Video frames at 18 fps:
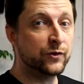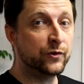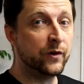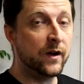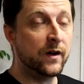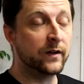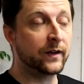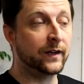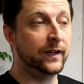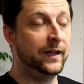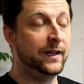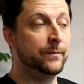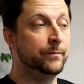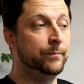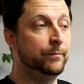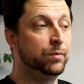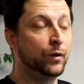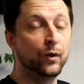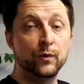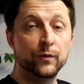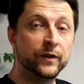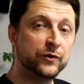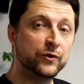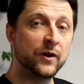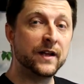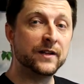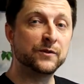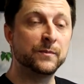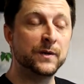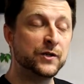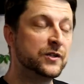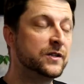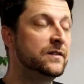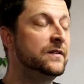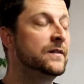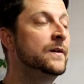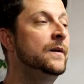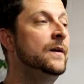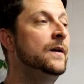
truck and blew the transmission,